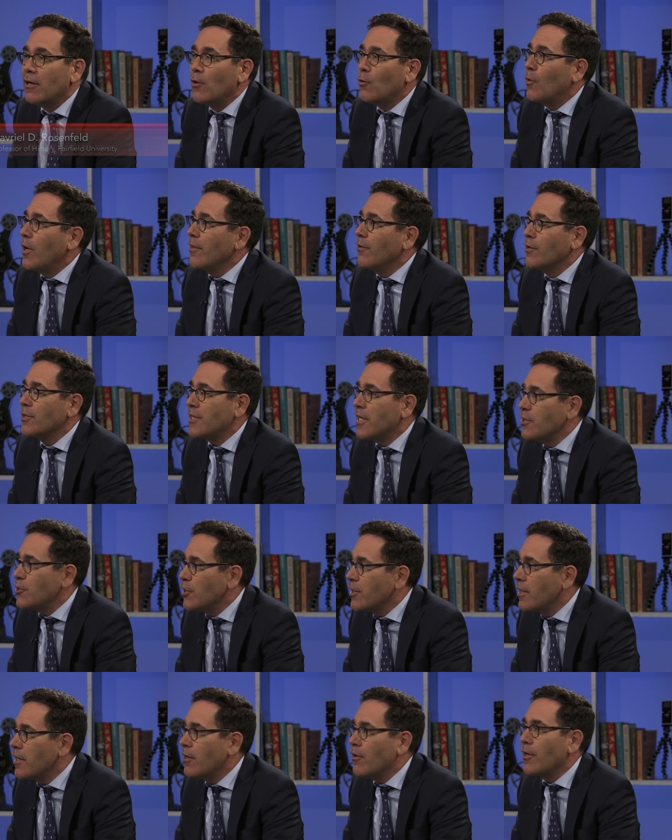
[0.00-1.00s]
whether it's
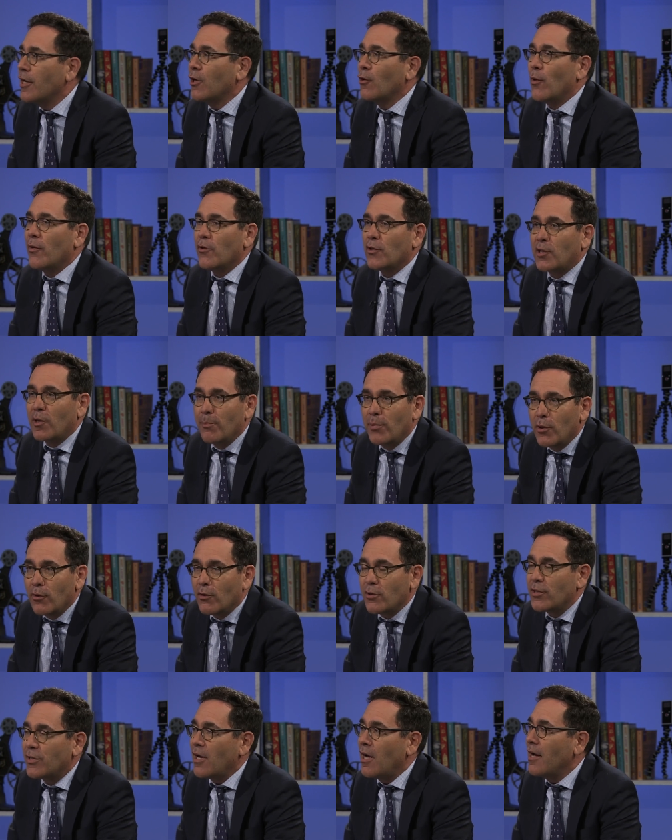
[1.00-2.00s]
engineering, whether it's
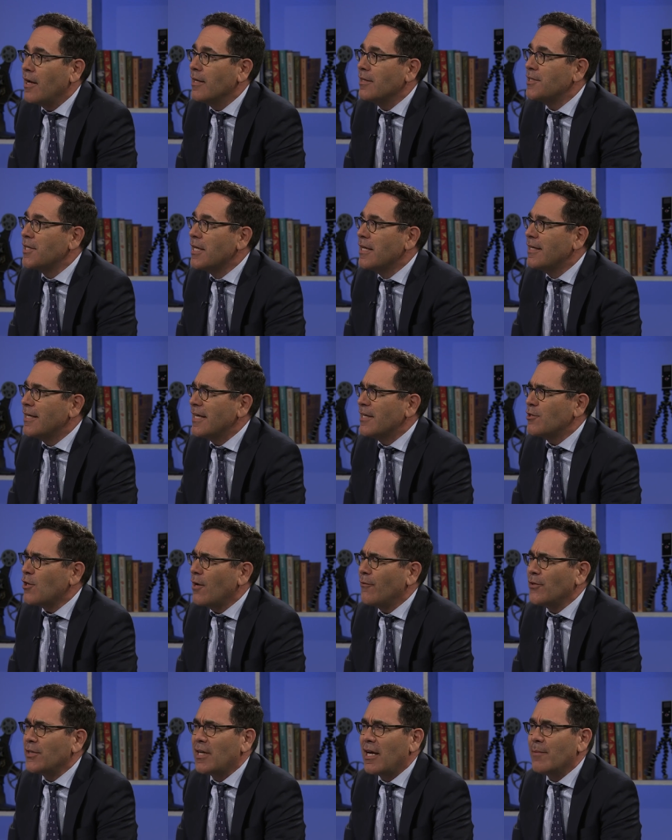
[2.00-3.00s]
computer science, it's
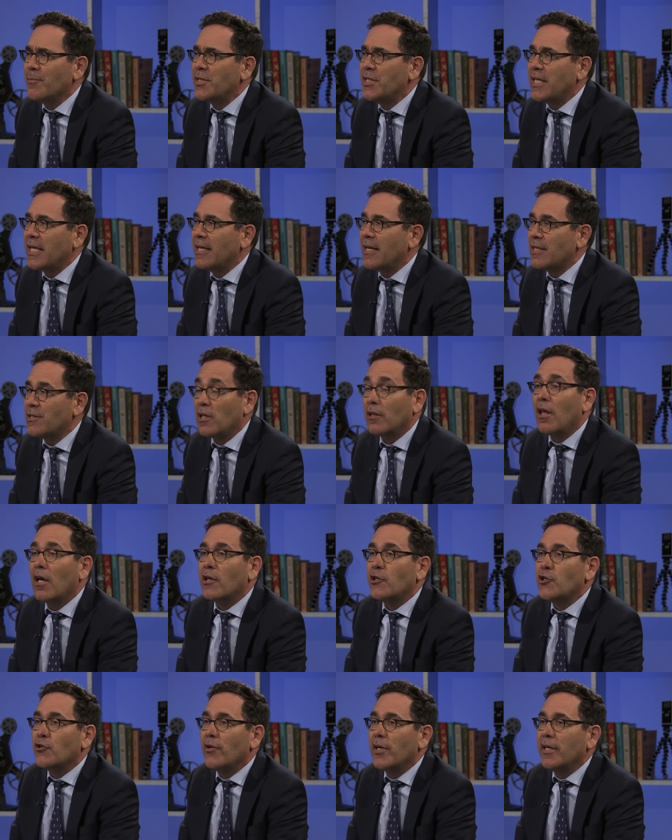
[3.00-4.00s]
oftentimes seen as a
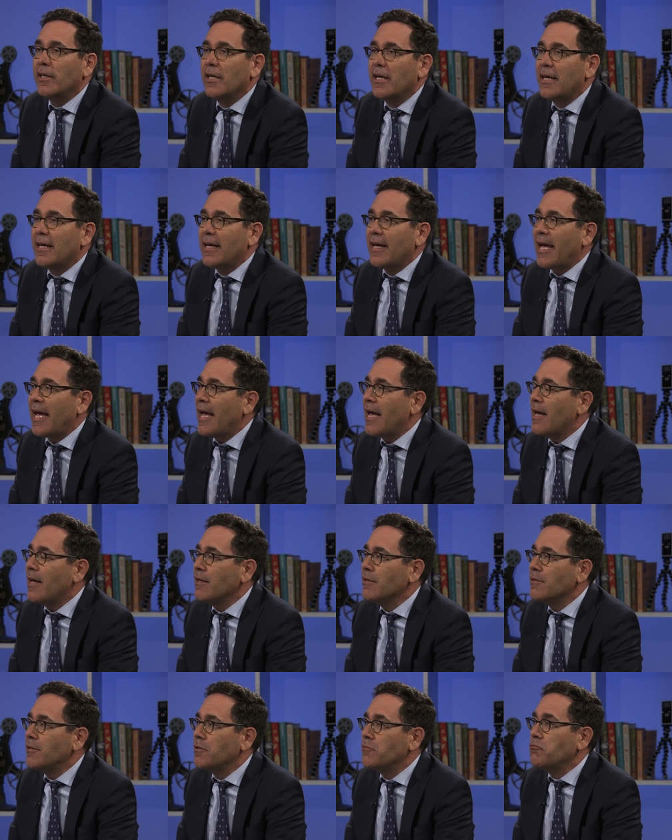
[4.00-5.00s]
luxury.
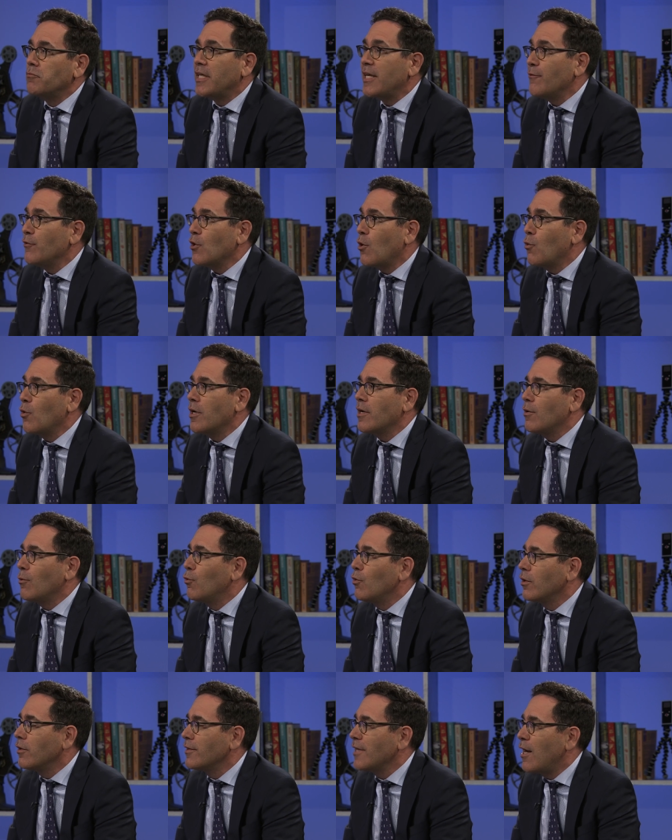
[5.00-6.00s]
And even though we're in a
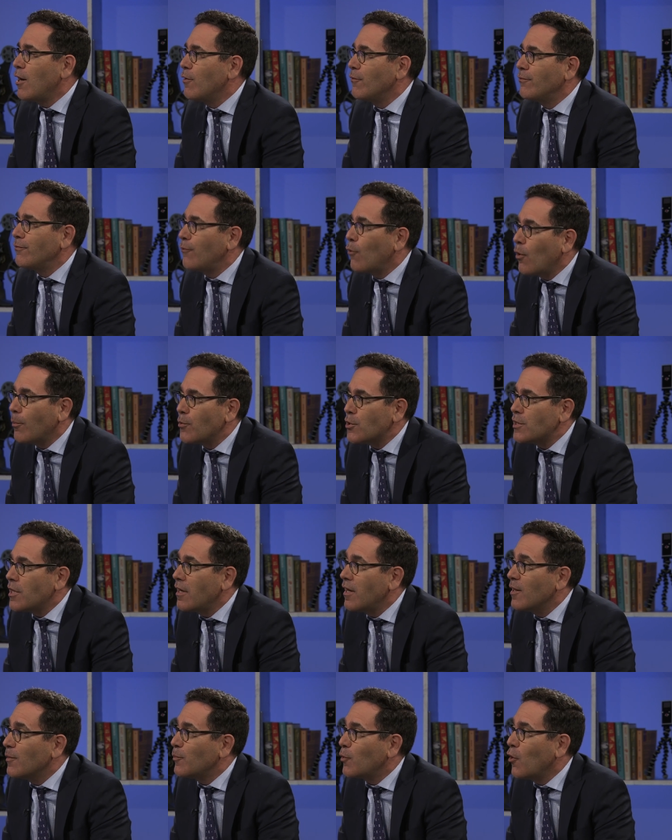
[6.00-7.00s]
world now of
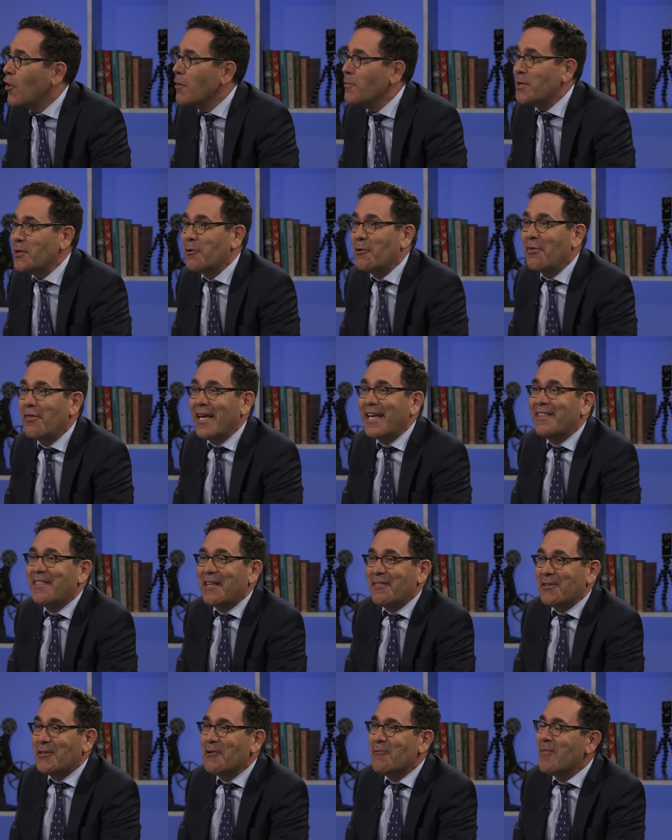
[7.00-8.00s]
4% unemployment, you'd think
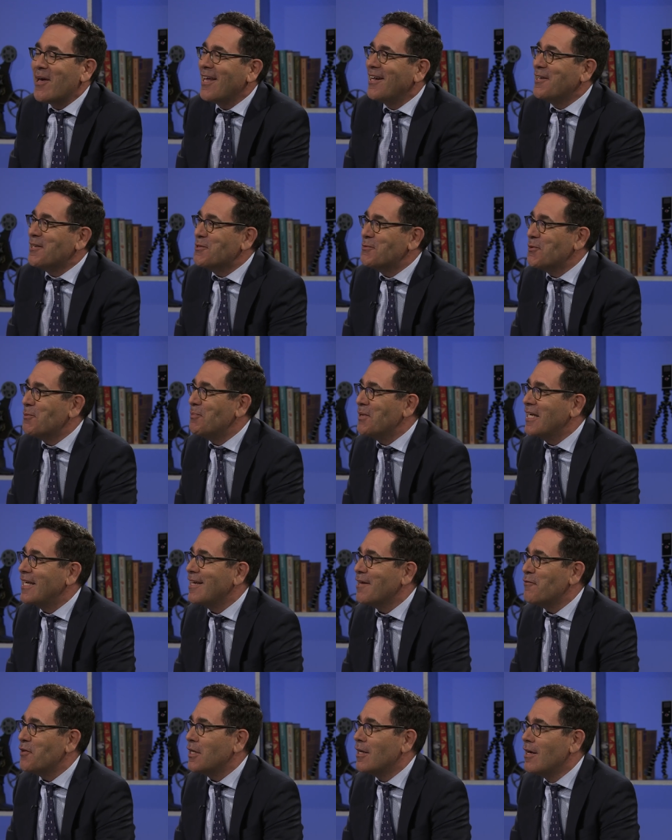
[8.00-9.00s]
that the humanities would be
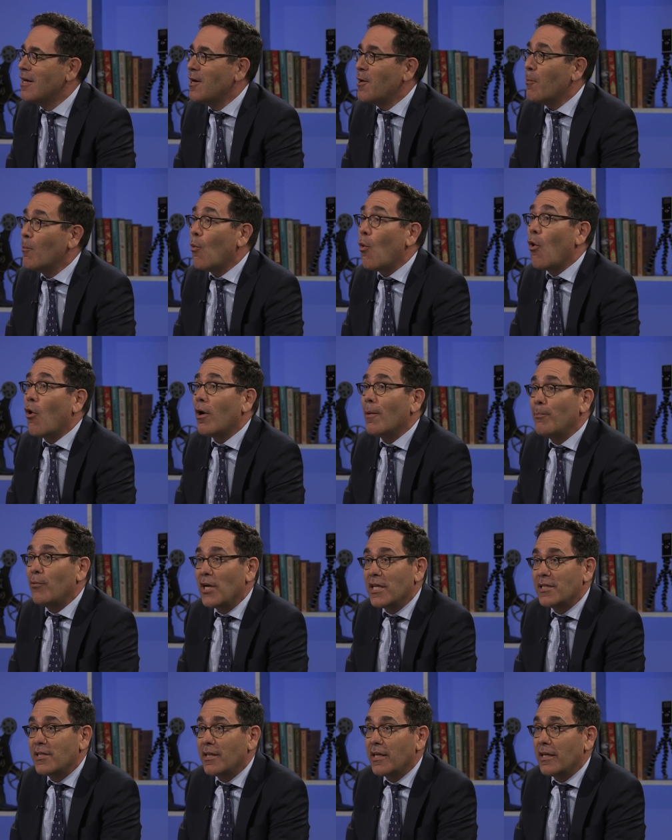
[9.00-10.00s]
given more
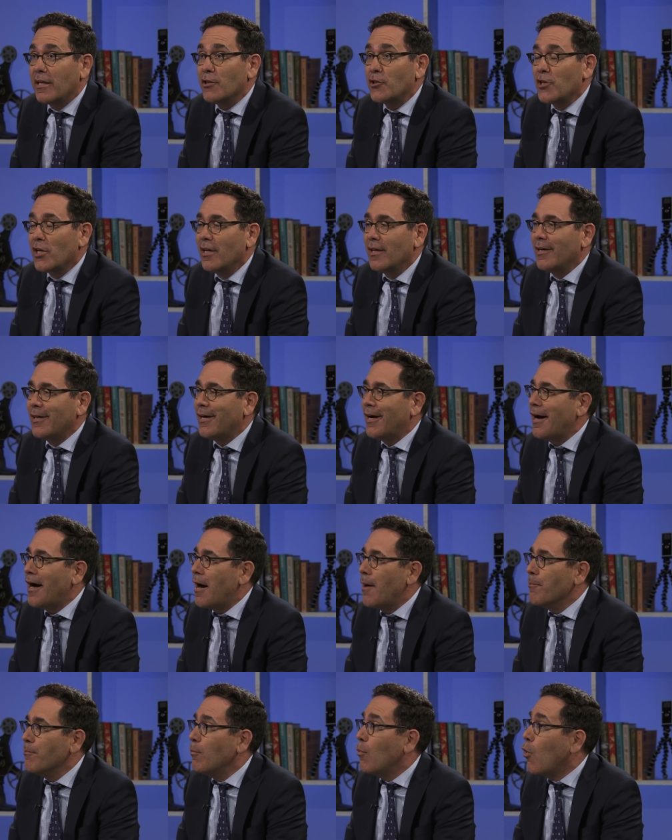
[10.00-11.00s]
prestige,
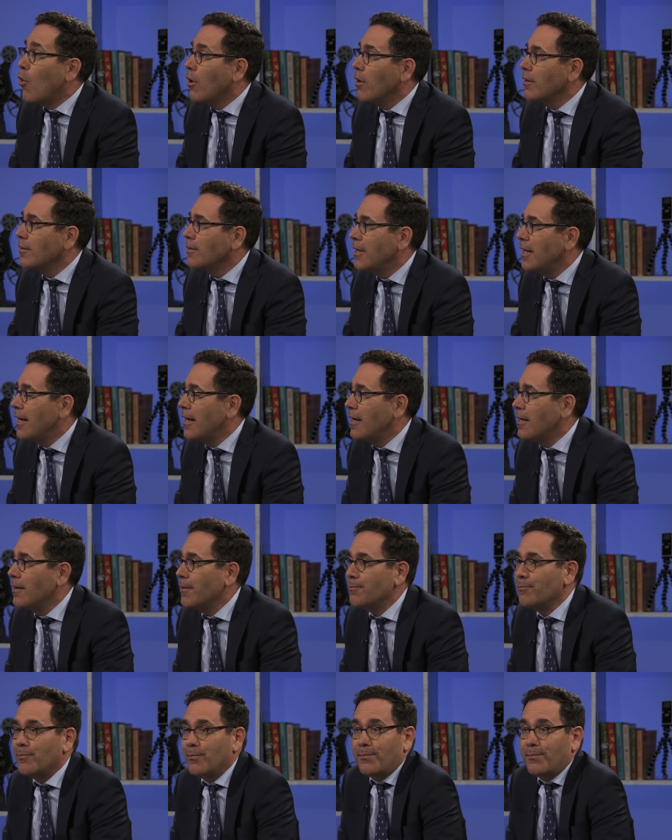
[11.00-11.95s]
um, more. Uh,